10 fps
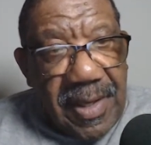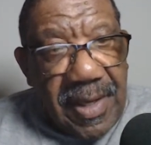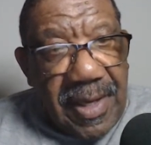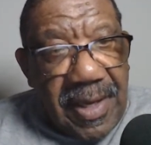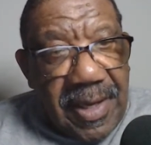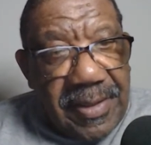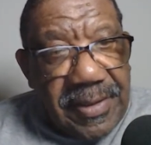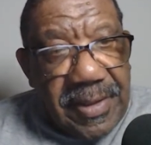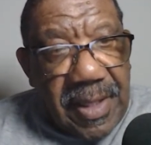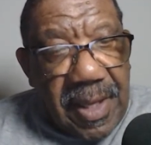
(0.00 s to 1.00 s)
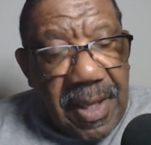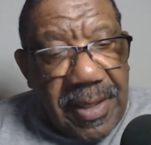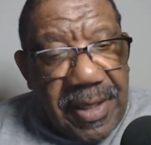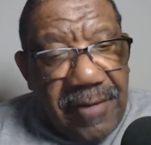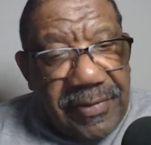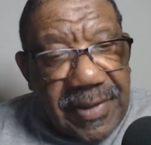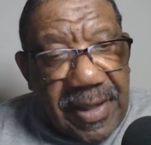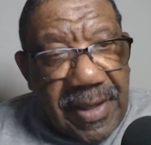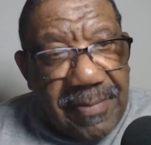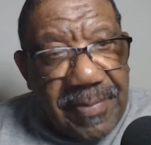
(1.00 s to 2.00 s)
And every
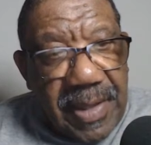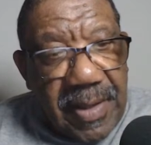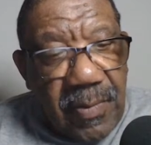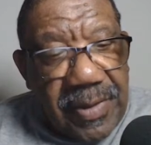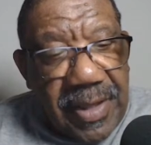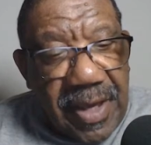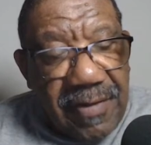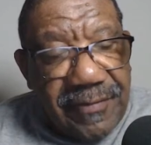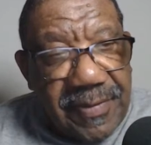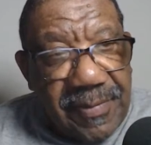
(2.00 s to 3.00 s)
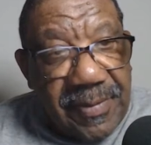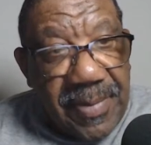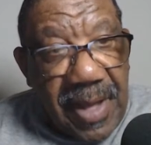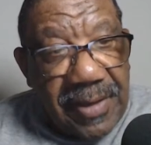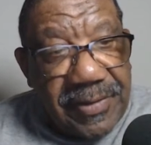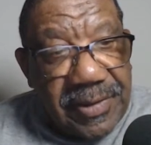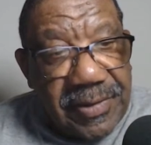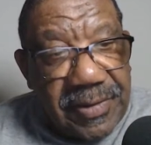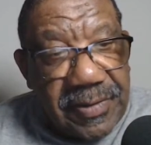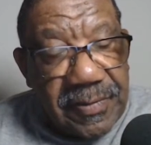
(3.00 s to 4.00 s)
time we have some of the
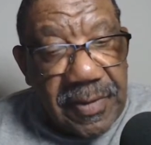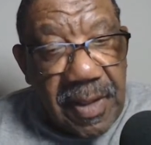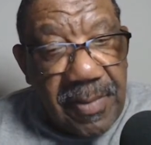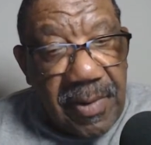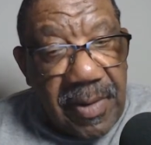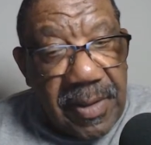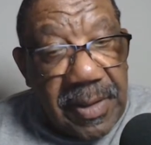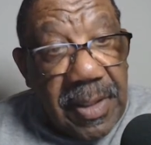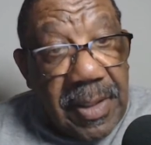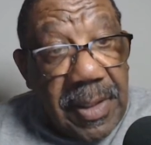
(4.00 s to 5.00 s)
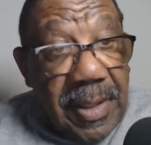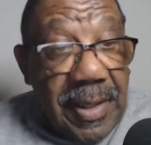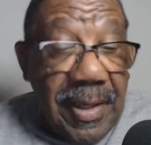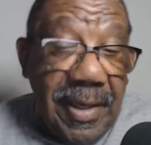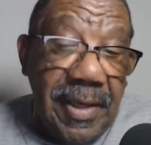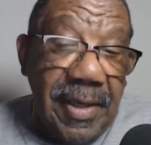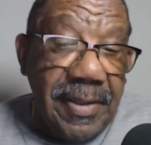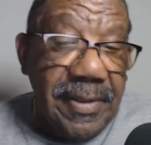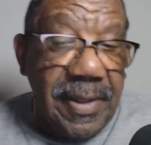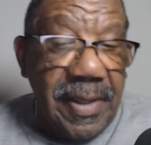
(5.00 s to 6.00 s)
politicians who come on
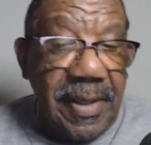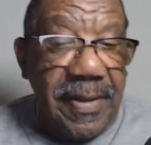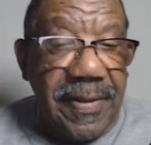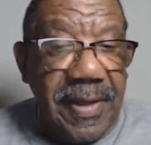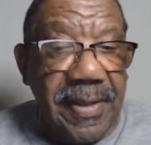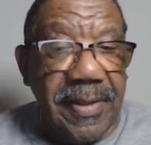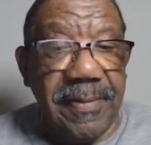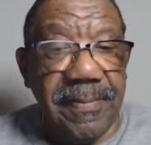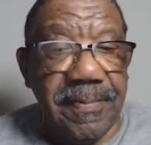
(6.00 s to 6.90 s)
and they